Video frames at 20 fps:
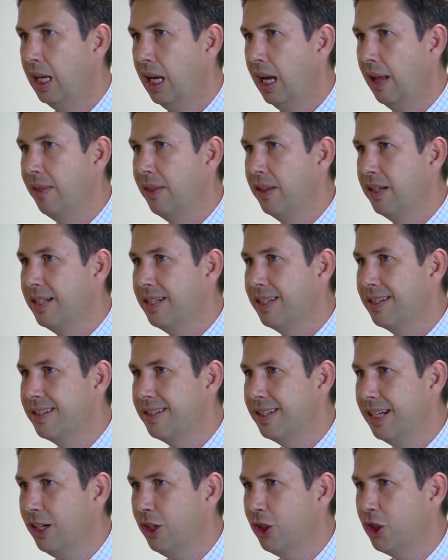And the
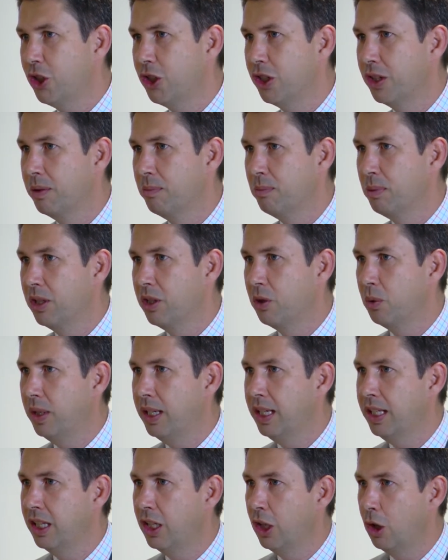distinction
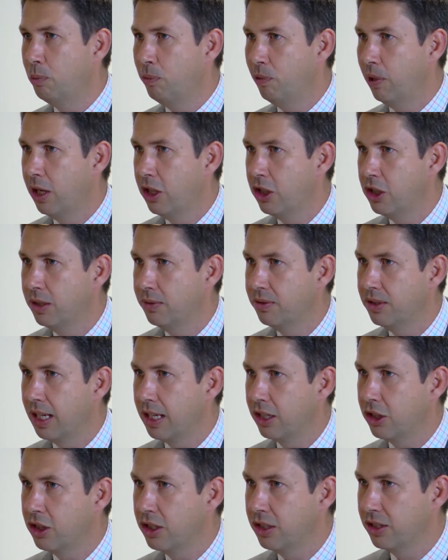between the operation of
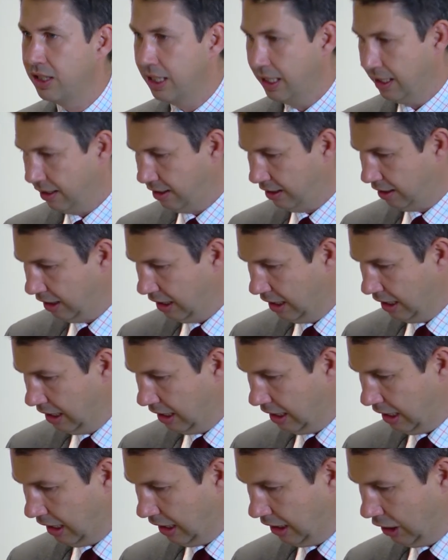Section 6
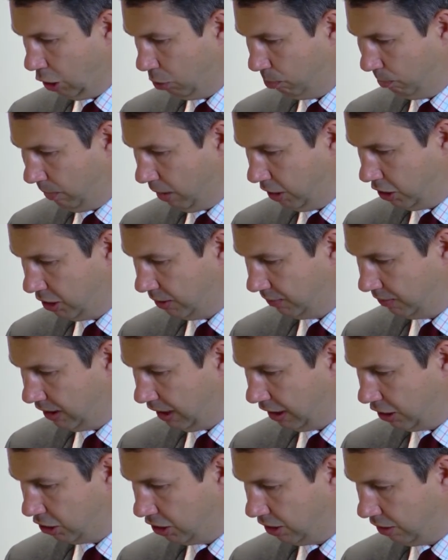and the operation of
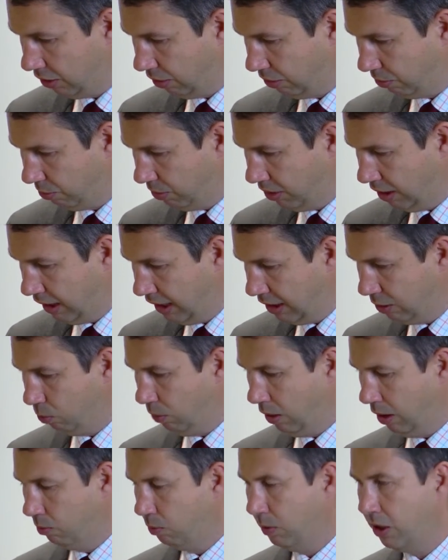Section 3 is
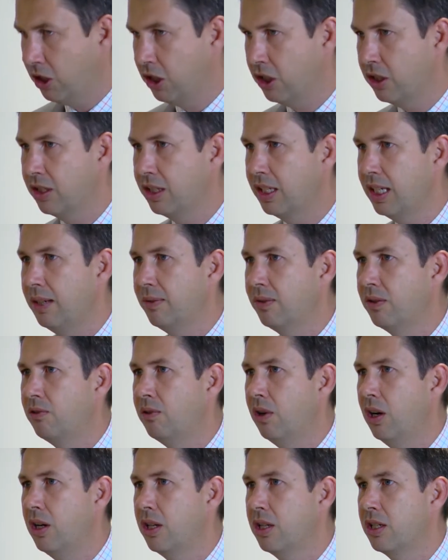one which has given
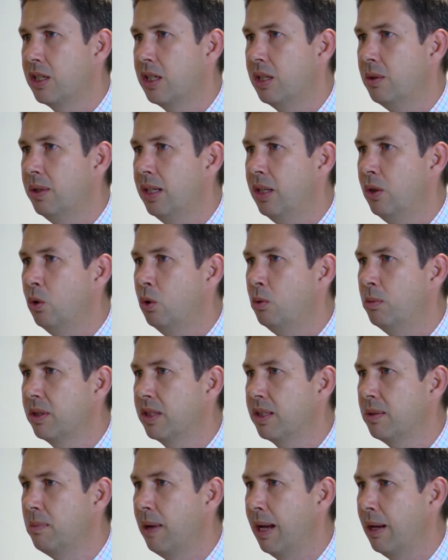rise to an
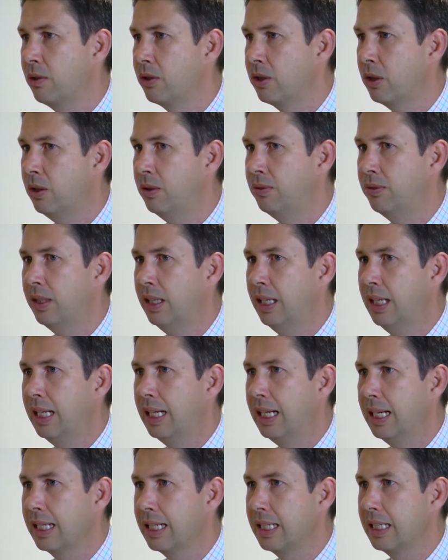enormous amount of
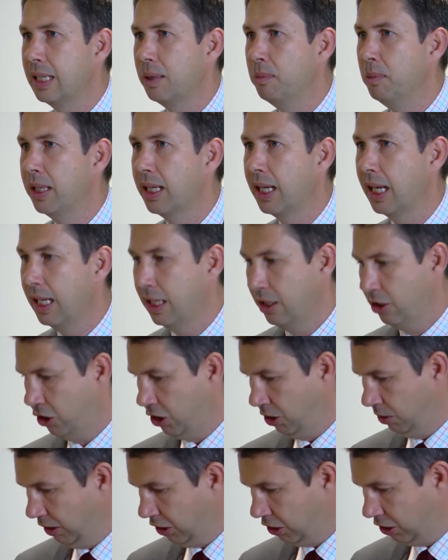academic and
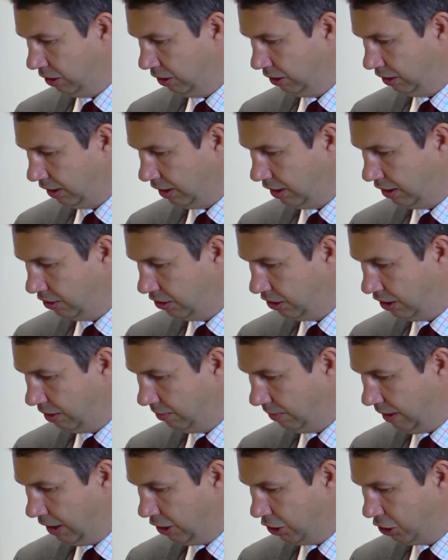judicial
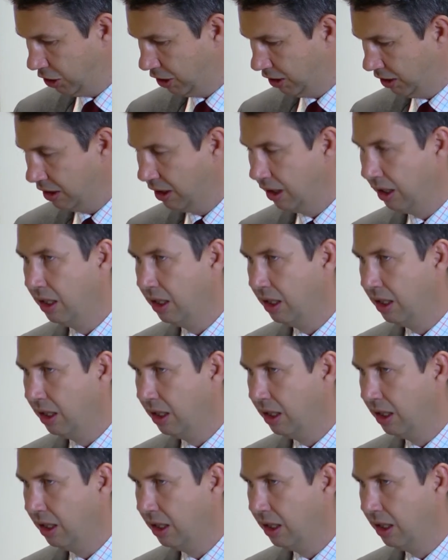consideration